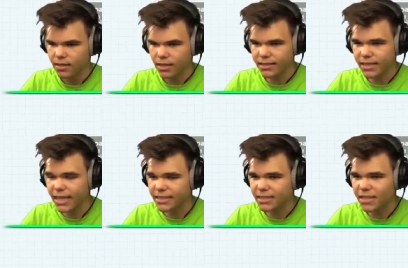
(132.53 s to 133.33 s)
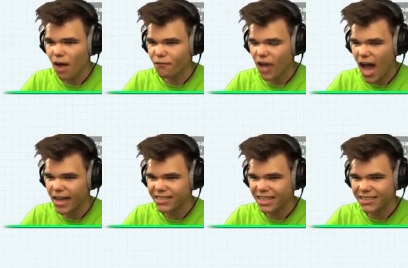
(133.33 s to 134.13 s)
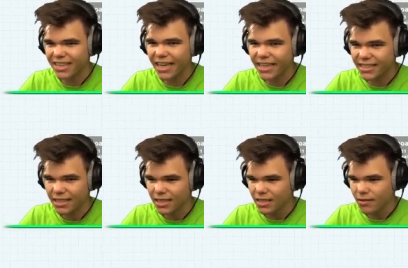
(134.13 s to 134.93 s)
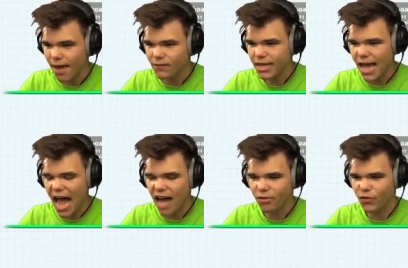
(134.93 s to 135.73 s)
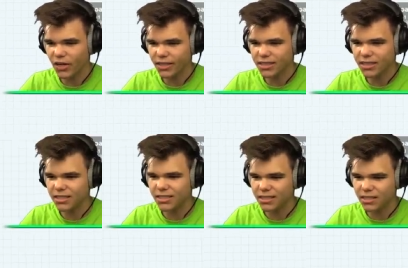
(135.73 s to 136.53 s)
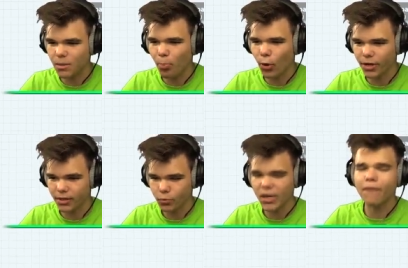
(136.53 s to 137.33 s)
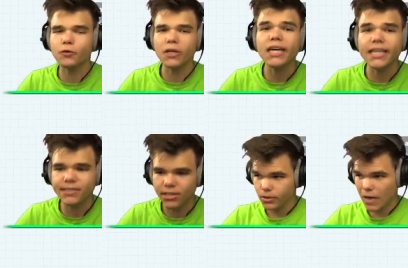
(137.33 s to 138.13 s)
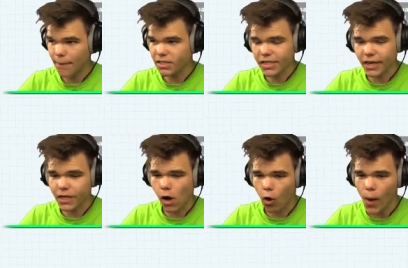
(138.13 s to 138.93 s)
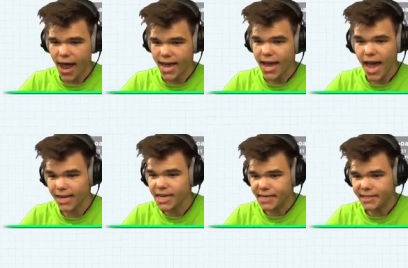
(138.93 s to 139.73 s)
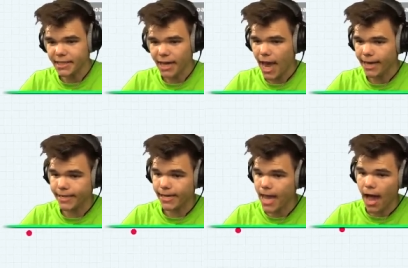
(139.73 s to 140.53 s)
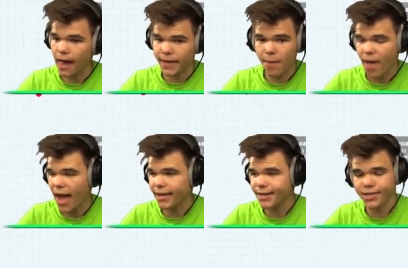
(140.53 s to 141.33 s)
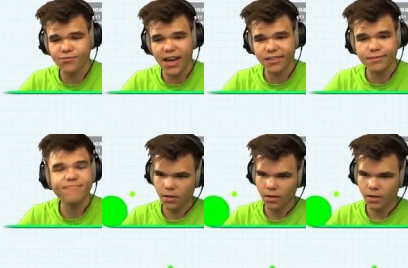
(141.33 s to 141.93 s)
Let's eat stuff, guys! Let's eat! We have to get out of here. This is this is important. We have to eat. So I'm just gonna go away and eat. And uh, yeah, I'll come back and eat his face.